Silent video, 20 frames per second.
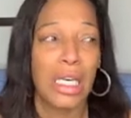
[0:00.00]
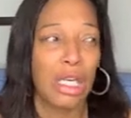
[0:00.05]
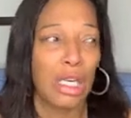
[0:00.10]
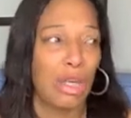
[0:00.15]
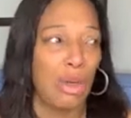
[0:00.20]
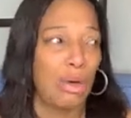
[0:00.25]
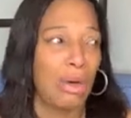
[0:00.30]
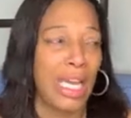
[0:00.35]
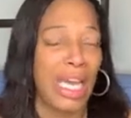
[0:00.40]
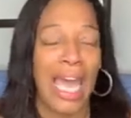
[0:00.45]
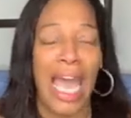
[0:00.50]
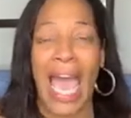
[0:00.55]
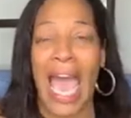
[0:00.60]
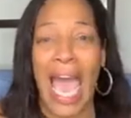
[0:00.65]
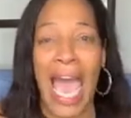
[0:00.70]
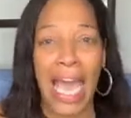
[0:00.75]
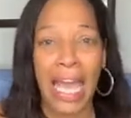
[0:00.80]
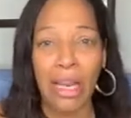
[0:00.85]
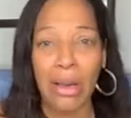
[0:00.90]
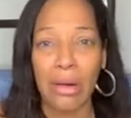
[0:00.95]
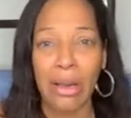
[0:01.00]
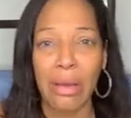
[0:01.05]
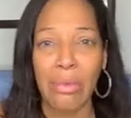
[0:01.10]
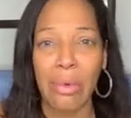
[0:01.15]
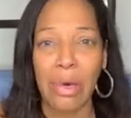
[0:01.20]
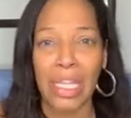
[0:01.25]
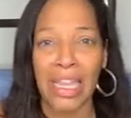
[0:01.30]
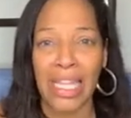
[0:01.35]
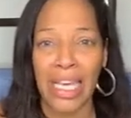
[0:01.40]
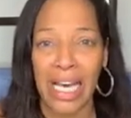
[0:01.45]
you get angry
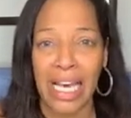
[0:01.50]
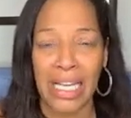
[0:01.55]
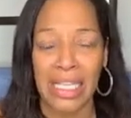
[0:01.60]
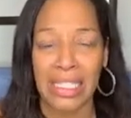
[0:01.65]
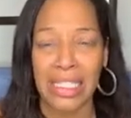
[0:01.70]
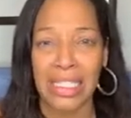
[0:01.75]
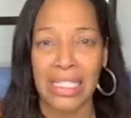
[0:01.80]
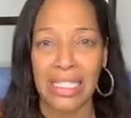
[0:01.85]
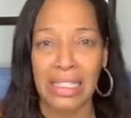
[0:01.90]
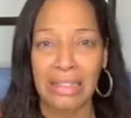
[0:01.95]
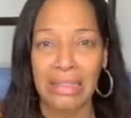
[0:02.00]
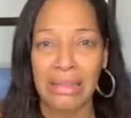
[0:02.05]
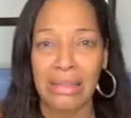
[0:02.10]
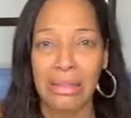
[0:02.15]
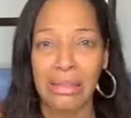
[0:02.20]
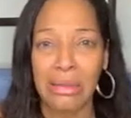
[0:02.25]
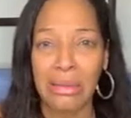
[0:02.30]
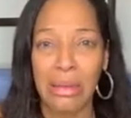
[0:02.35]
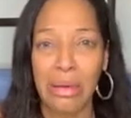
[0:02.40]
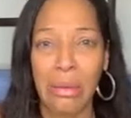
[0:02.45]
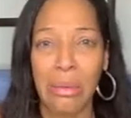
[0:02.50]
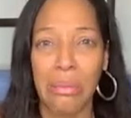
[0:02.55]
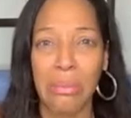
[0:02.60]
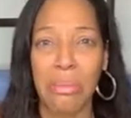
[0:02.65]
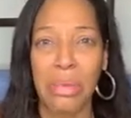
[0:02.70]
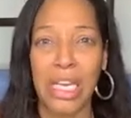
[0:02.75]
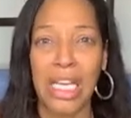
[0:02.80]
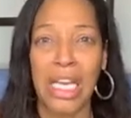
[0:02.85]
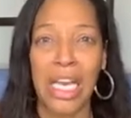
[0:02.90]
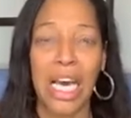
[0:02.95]
with us
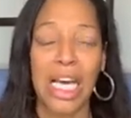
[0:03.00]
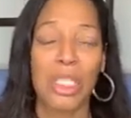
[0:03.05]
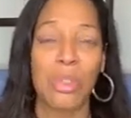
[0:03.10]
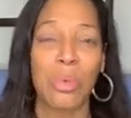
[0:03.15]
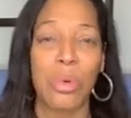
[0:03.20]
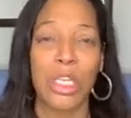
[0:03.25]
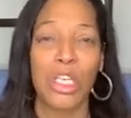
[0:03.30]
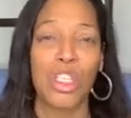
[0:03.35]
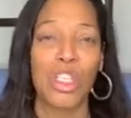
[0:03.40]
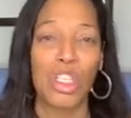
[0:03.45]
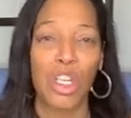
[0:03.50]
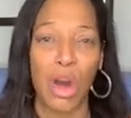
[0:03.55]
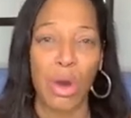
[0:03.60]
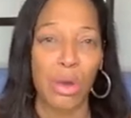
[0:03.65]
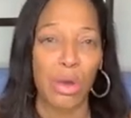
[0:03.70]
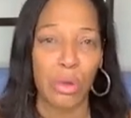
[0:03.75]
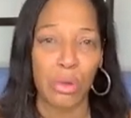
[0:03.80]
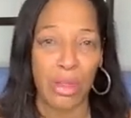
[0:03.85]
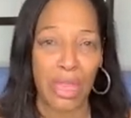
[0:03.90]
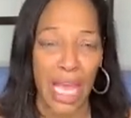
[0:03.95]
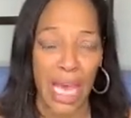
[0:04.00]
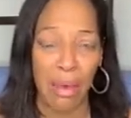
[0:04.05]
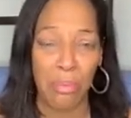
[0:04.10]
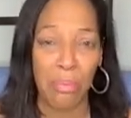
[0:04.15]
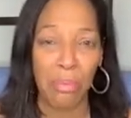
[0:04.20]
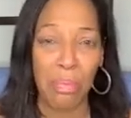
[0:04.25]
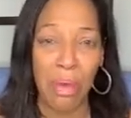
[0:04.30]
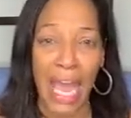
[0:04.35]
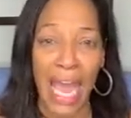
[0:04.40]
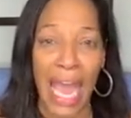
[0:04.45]
because we show you
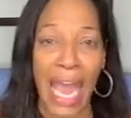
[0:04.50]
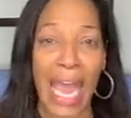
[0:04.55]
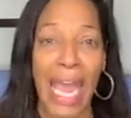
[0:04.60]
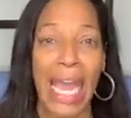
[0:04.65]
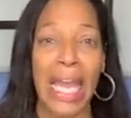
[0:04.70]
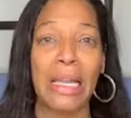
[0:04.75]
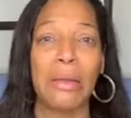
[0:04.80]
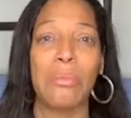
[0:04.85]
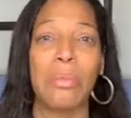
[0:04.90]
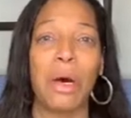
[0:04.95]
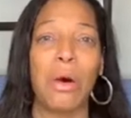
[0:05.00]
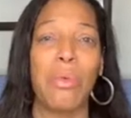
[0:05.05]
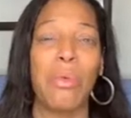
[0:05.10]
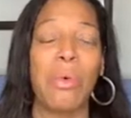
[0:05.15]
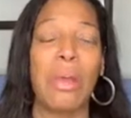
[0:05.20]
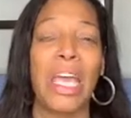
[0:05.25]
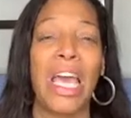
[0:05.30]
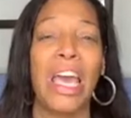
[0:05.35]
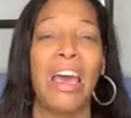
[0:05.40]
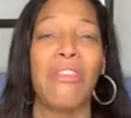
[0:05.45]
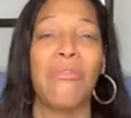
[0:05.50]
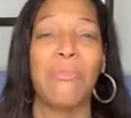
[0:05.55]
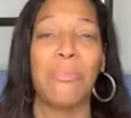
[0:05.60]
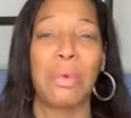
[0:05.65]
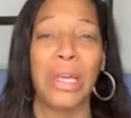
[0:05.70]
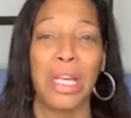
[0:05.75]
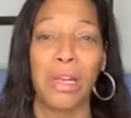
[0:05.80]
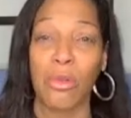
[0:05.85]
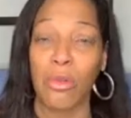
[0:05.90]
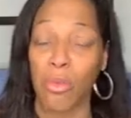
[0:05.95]
that pain. But we have
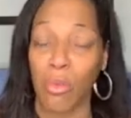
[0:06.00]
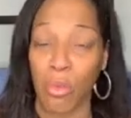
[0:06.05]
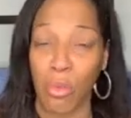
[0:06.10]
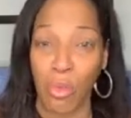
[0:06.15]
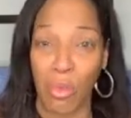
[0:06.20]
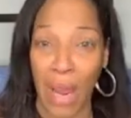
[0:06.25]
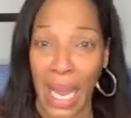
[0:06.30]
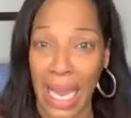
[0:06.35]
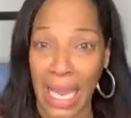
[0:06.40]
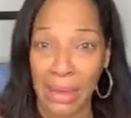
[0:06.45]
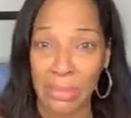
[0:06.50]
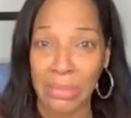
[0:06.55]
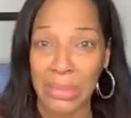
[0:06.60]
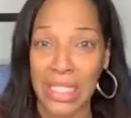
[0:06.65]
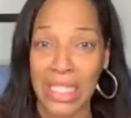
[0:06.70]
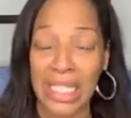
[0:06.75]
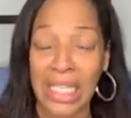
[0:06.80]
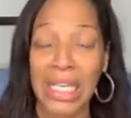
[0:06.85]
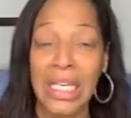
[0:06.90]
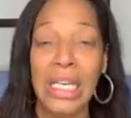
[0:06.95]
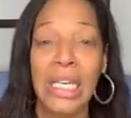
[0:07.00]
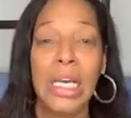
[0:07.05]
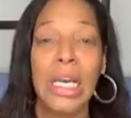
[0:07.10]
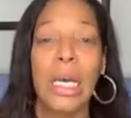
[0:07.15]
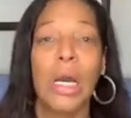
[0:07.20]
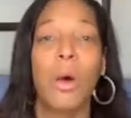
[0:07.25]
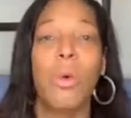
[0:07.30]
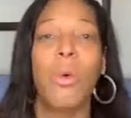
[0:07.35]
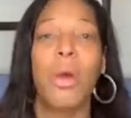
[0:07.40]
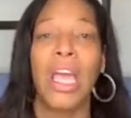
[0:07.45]
been raped.
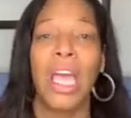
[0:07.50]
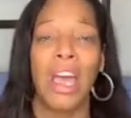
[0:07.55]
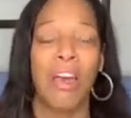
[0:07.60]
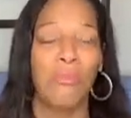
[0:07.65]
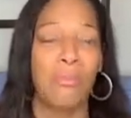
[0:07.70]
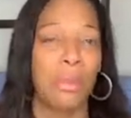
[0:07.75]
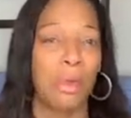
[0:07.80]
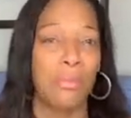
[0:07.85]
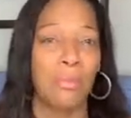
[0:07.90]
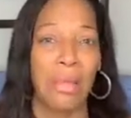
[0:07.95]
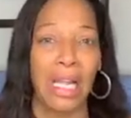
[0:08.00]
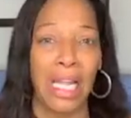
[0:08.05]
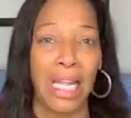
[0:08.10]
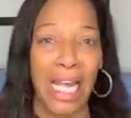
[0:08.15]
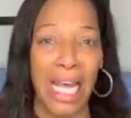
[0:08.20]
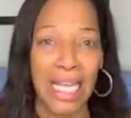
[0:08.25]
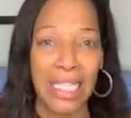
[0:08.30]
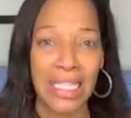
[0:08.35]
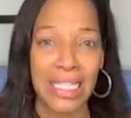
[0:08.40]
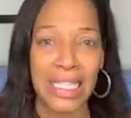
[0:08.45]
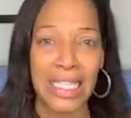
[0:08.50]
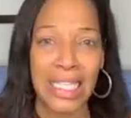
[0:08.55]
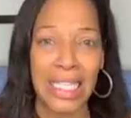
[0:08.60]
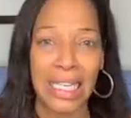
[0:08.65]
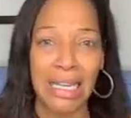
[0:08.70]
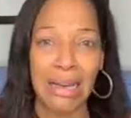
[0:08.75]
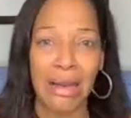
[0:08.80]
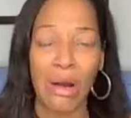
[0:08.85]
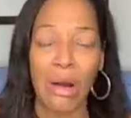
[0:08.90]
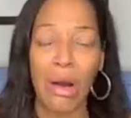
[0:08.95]
We have been molested.